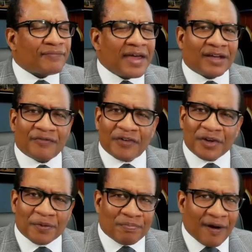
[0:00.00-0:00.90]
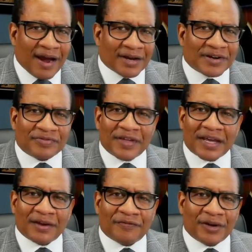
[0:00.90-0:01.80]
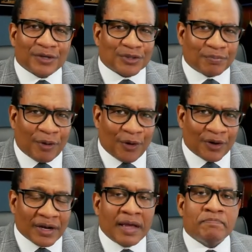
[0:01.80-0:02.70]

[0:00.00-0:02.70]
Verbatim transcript: thank you for your prayers. I thank you for your support.